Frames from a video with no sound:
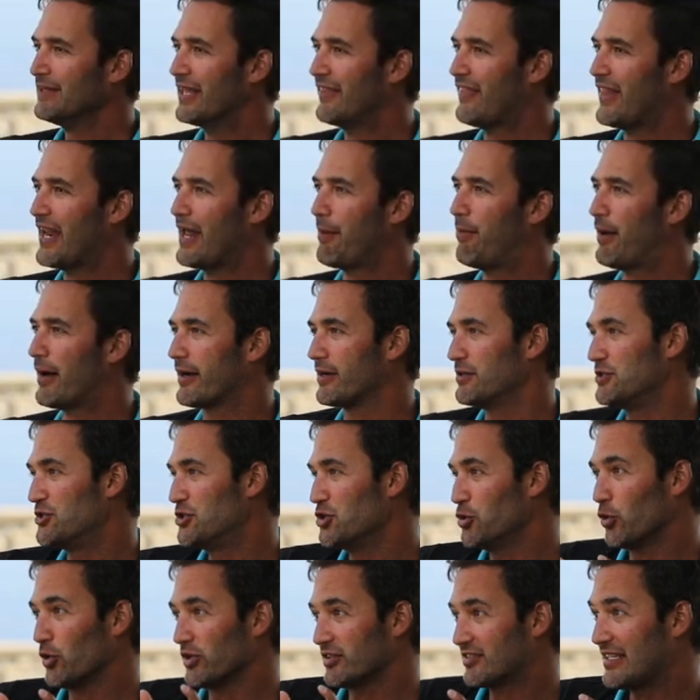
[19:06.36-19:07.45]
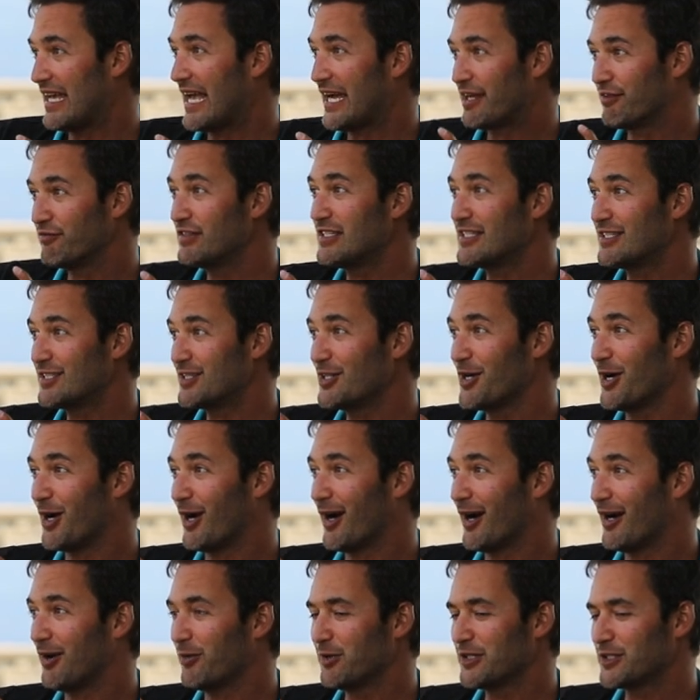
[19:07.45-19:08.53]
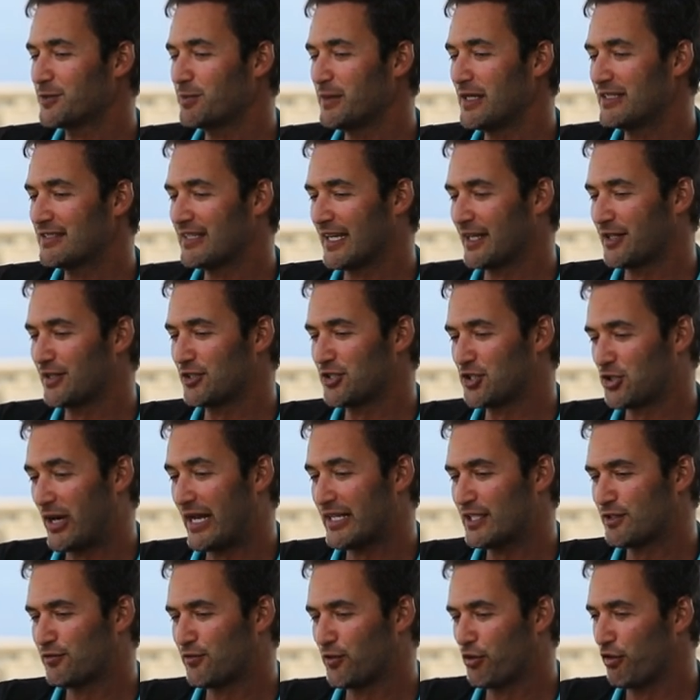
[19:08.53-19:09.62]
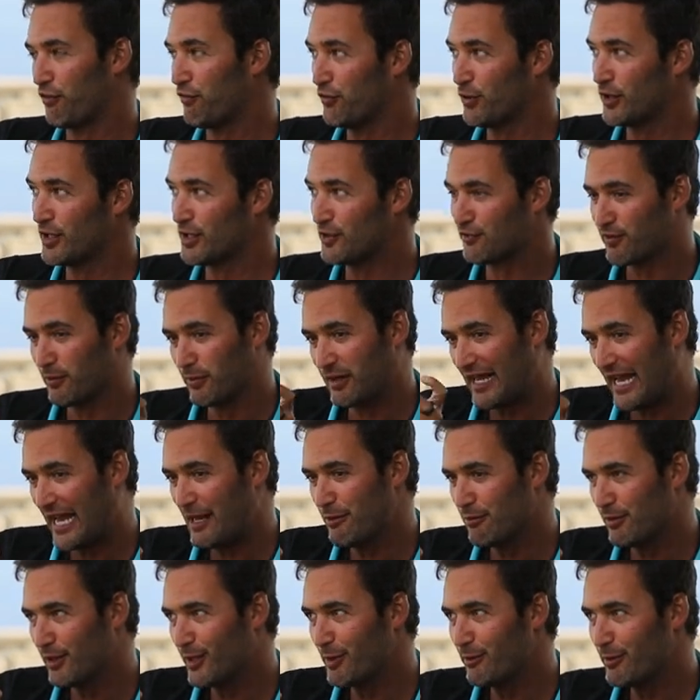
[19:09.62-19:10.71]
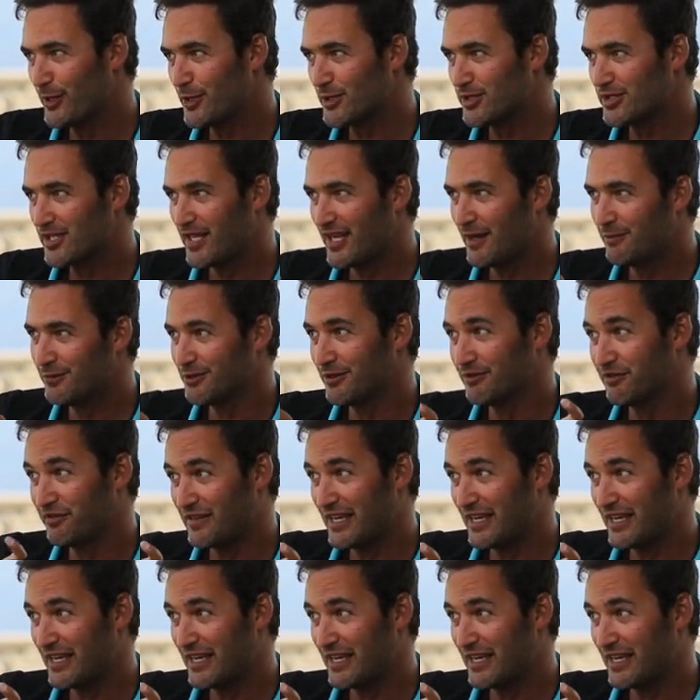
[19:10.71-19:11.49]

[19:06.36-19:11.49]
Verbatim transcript: And then I bought a dual deck VCR, which means I could transfer the footage from an 8 millimeter tape to a